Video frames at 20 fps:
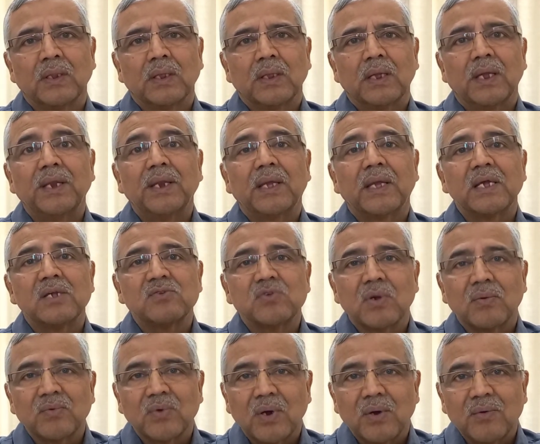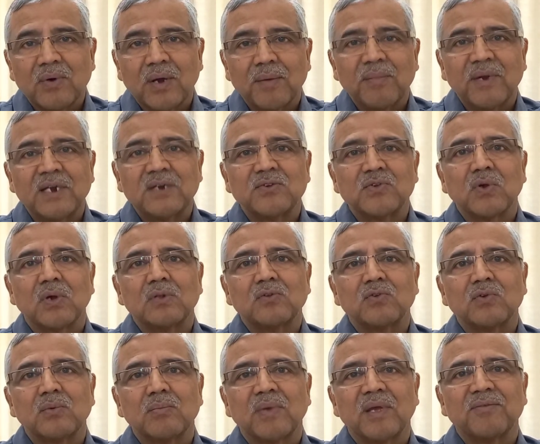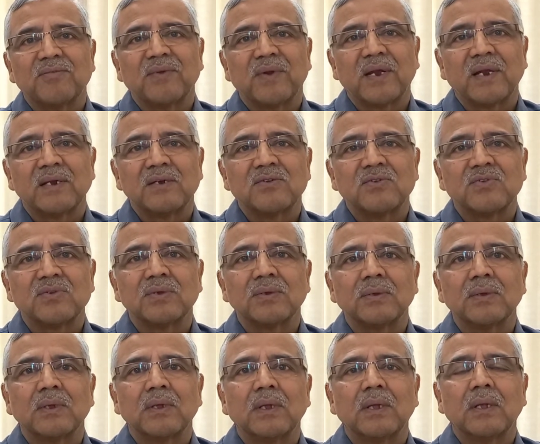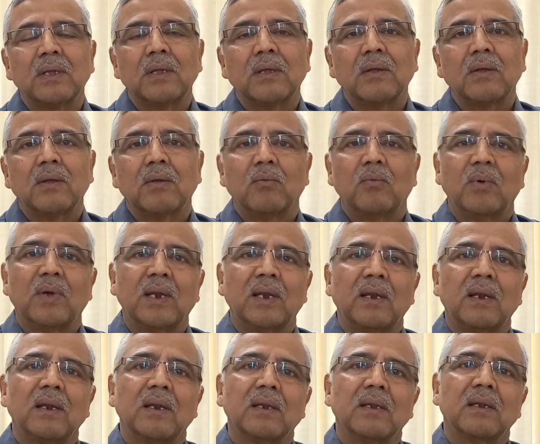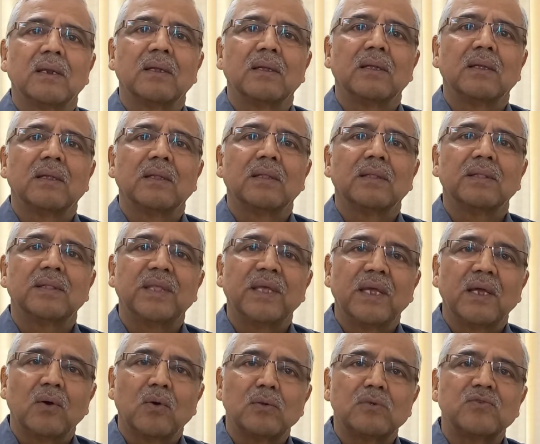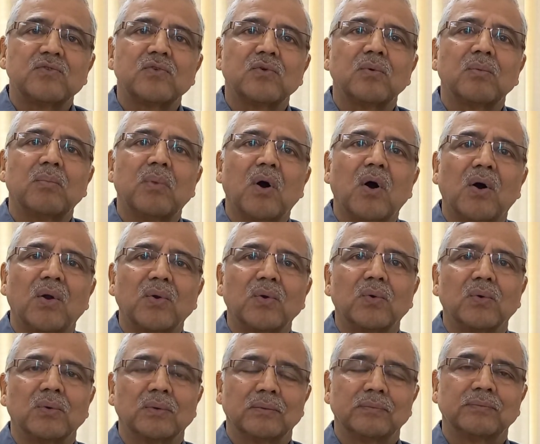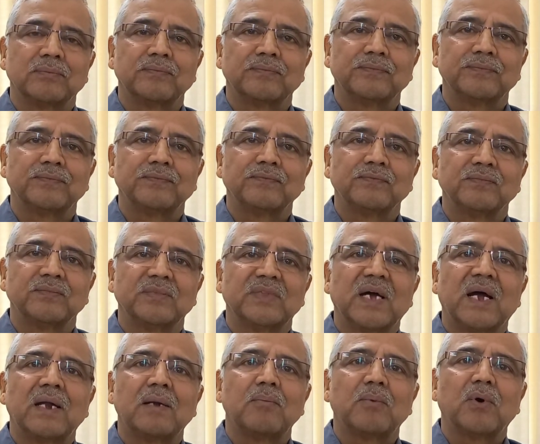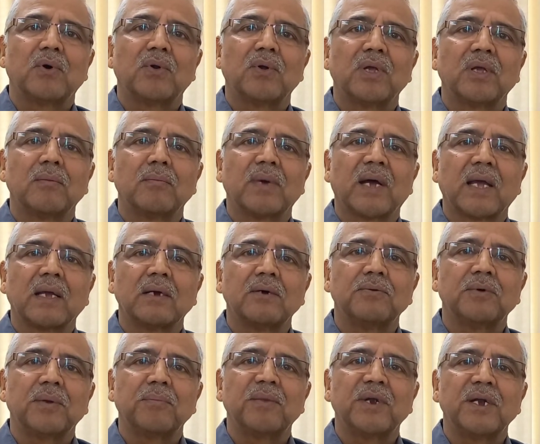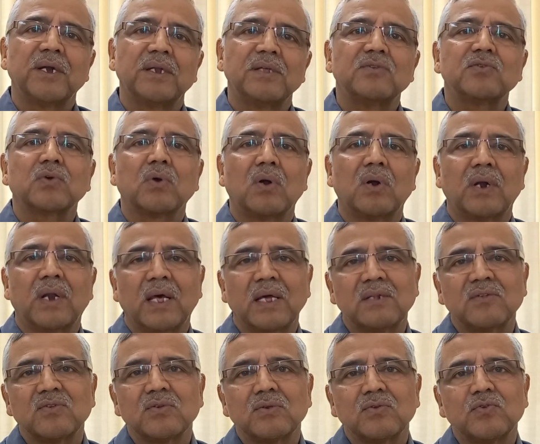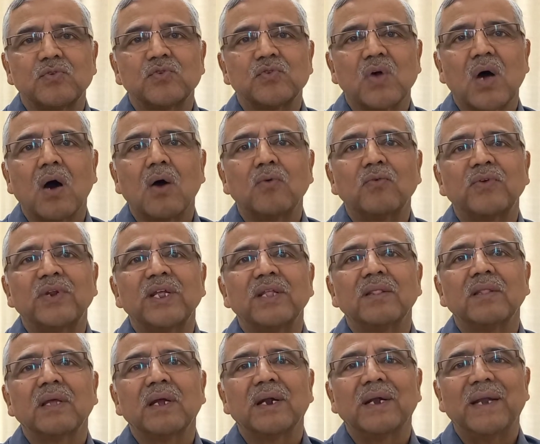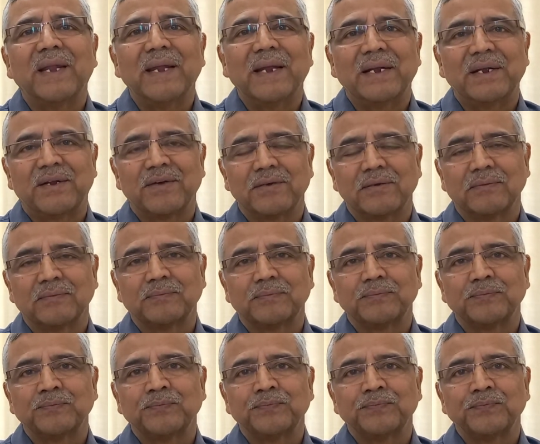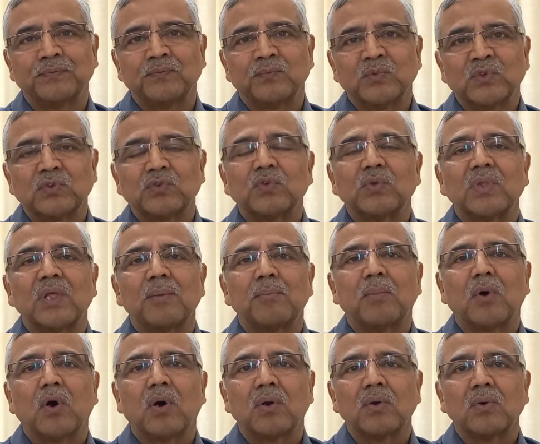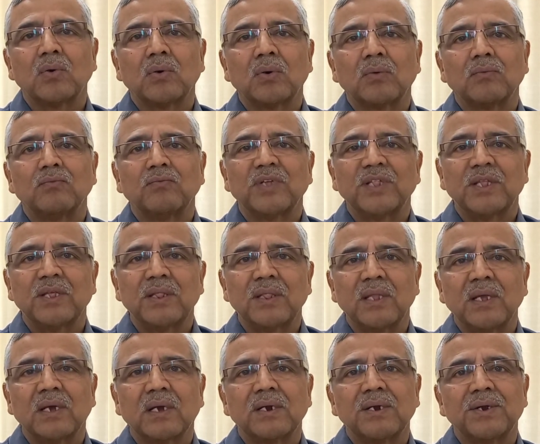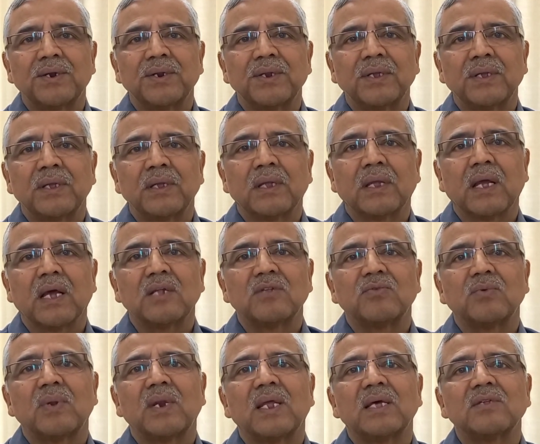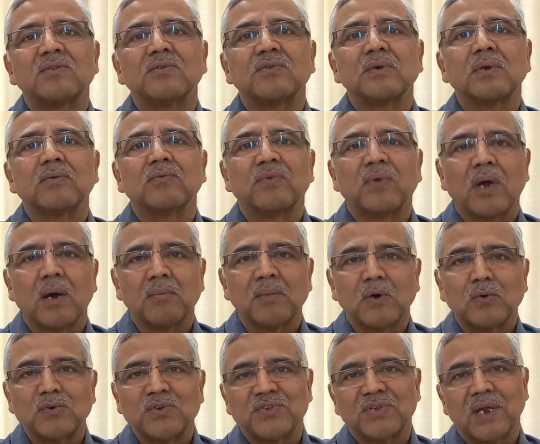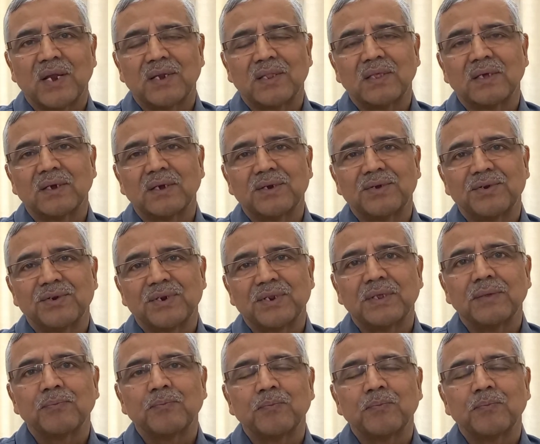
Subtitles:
In case of governments also, my friends, well, they also borrow. That borrowing by government is called as sovereign debt. So they borrow within the country as well as from outside the country.